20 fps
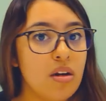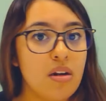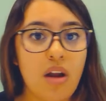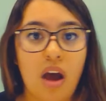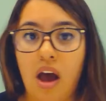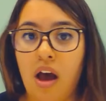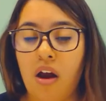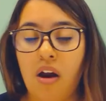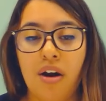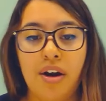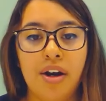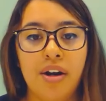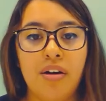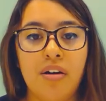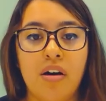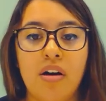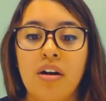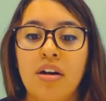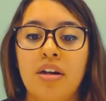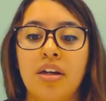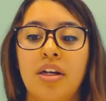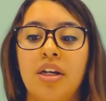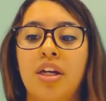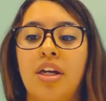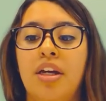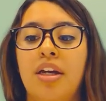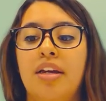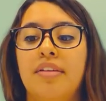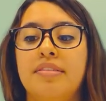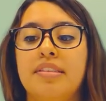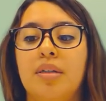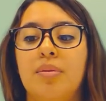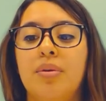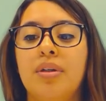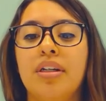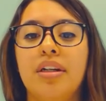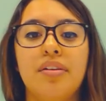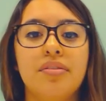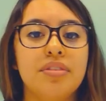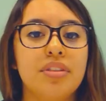Not hard at all. If
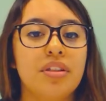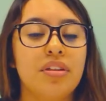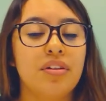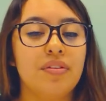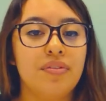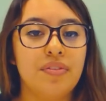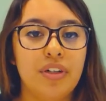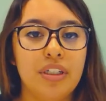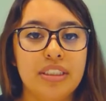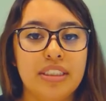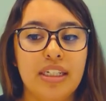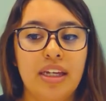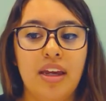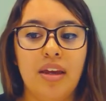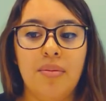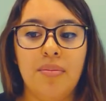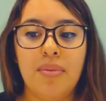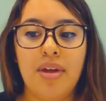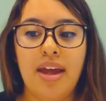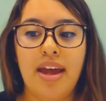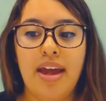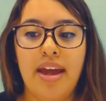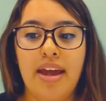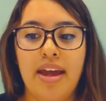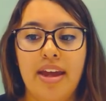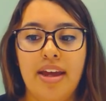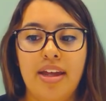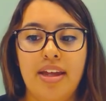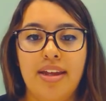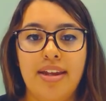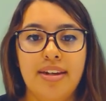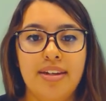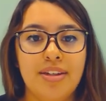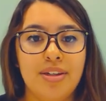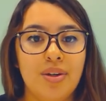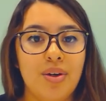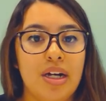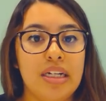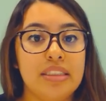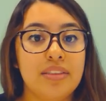someone gives you their first name and
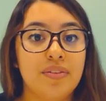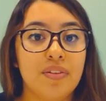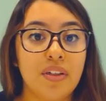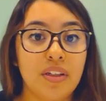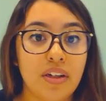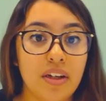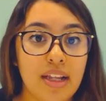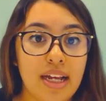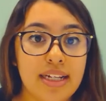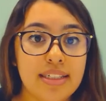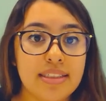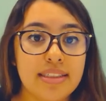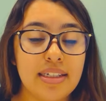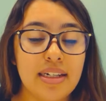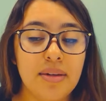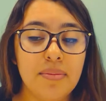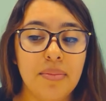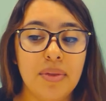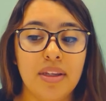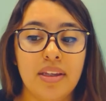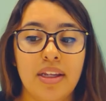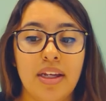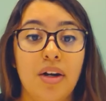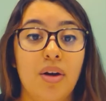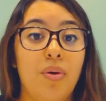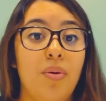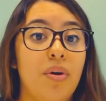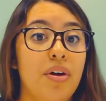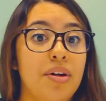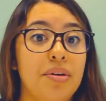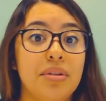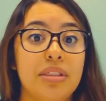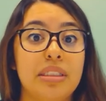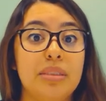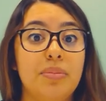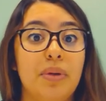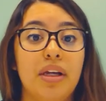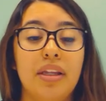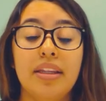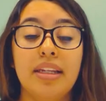you ask for their last name and they don't want to
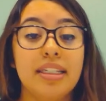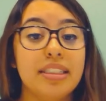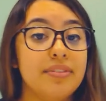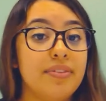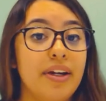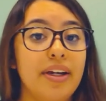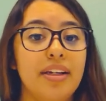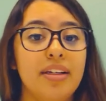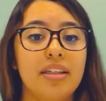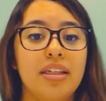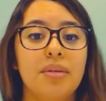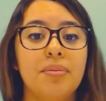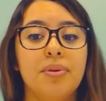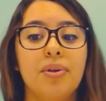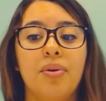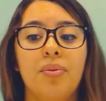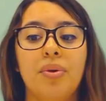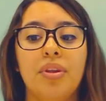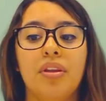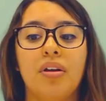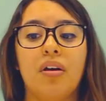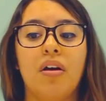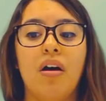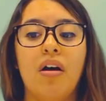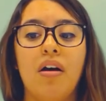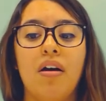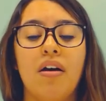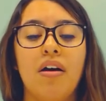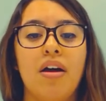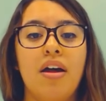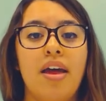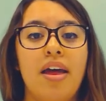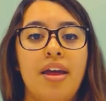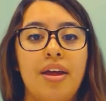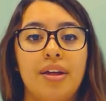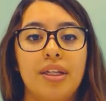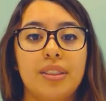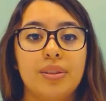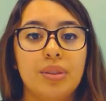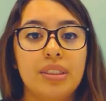respond, that's fine. Keep going with the call.
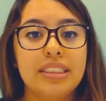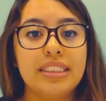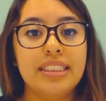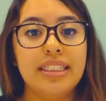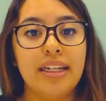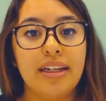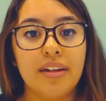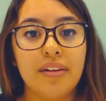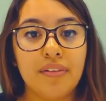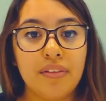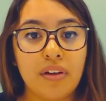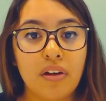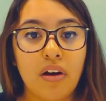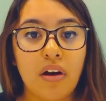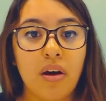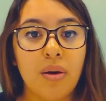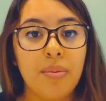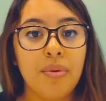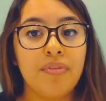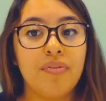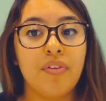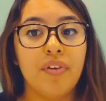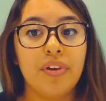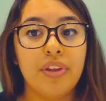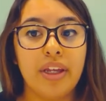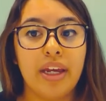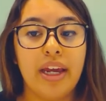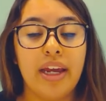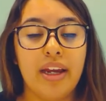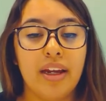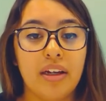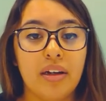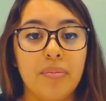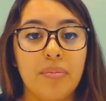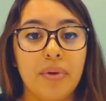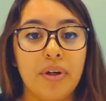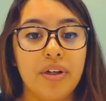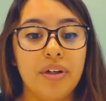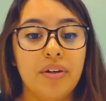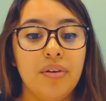Towards the end of the call, before they hang
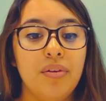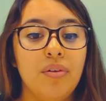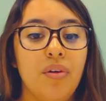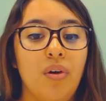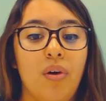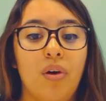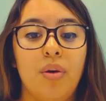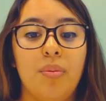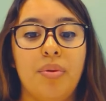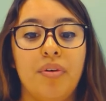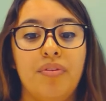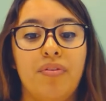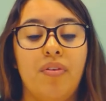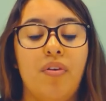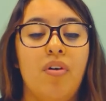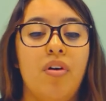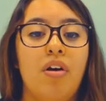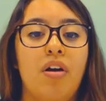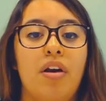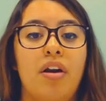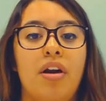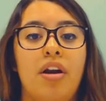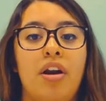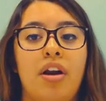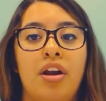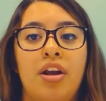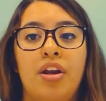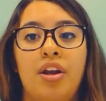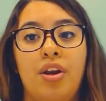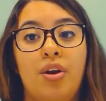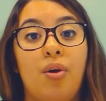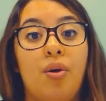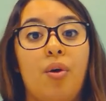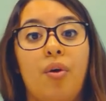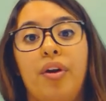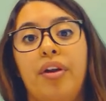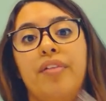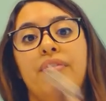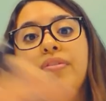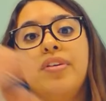up on you, or before,
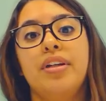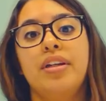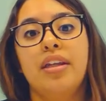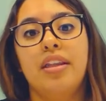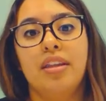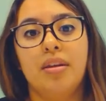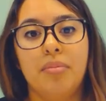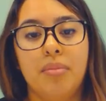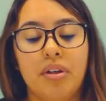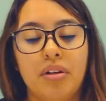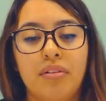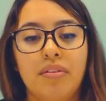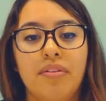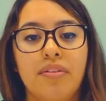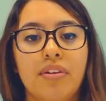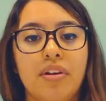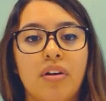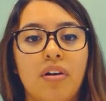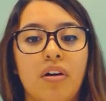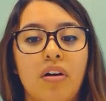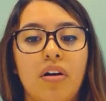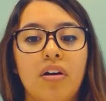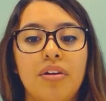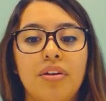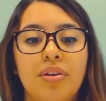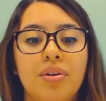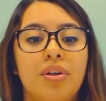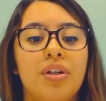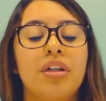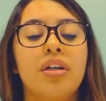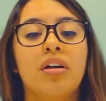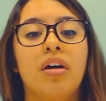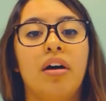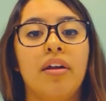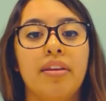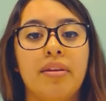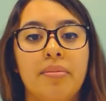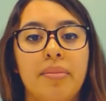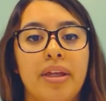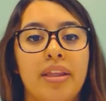or even in the middle of the call, you can
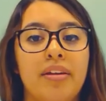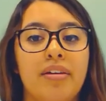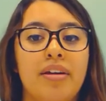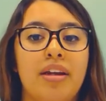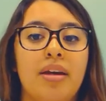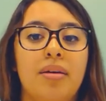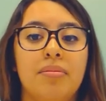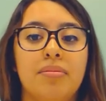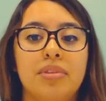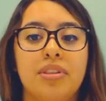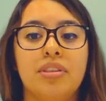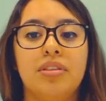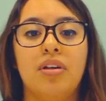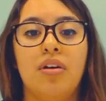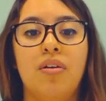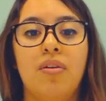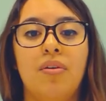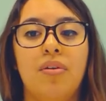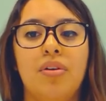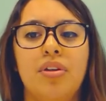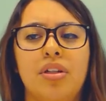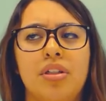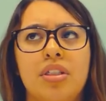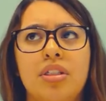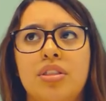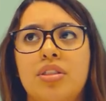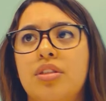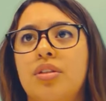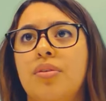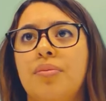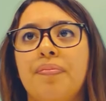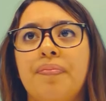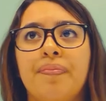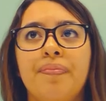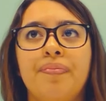call them by their name. So you can do,